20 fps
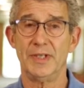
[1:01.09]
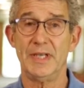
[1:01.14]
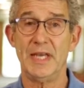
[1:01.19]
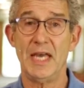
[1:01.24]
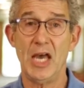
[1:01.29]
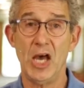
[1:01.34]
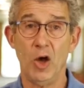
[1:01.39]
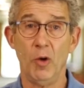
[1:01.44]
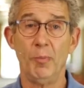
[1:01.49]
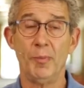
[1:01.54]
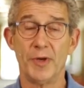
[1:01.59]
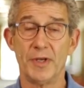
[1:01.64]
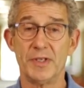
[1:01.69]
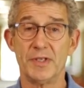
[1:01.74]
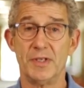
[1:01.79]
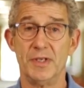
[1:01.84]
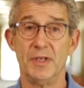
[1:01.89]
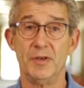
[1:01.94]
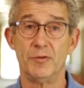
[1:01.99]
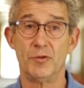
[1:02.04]
help
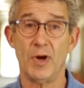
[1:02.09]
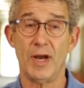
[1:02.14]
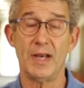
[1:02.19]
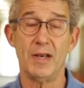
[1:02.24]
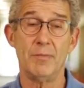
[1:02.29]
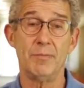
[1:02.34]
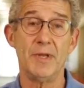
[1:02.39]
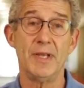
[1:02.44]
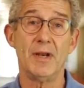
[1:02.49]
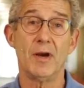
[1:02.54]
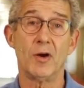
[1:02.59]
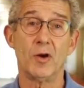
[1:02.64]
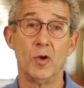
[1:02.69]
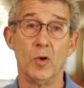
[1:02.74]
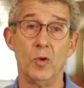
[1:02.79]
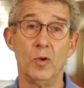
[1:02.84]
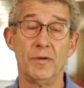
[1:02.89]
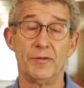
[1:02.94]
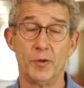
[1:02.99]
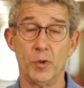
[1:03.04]
us in trying to meet our
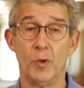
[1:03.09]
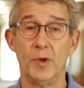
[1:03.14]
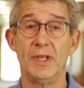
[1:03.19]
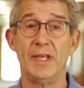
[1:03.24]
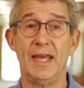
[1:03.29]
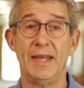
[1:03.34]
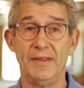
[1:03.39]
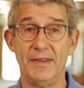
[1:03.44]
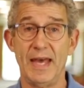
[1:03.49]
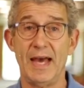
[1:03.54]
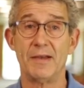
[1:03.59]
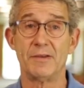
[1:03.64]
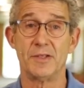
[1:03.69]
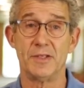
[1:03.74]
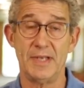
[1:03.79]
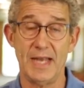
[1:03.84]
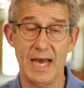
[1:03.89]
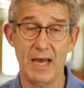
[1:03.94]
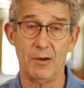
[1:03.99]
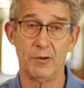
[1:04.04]
goal of
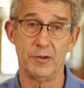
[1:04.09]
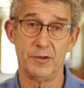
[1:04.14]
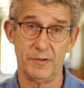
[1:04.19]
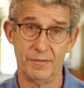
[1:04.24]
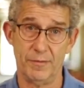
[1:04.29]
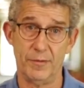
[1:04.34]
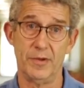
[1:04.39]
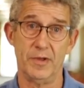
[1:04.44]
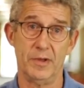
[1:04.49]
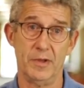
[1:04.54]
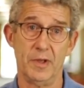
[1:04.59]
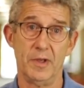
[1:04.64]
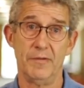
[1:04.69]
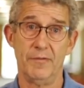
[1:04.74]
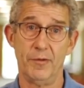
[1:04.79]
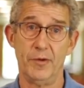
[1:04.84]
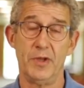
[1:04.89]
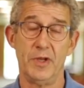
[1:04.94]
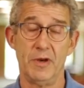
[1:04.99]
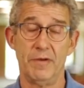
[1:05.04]
$28,000 for the,
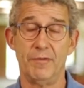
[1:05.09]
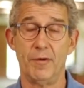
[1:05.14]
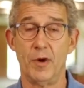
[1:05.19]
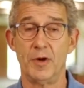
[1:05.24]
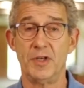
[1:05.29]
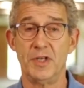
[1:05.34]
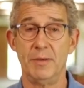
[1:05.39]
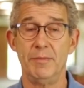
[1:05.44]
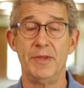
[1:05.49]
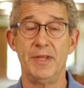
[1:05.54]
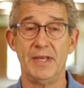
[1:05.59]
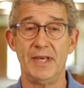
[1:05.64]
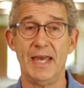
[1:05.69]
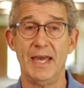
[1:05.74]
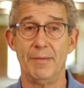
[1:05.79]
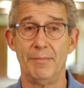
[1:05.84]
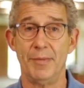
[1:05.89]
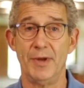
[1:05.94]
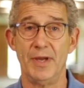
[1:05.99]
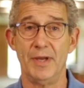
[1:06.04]
for the year for our Timothy
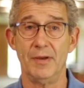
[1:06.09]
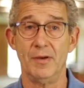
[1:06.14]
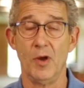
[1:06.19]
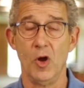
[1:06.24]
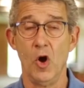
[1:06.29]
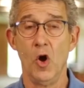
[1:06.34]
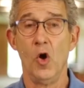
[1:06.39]
campaign.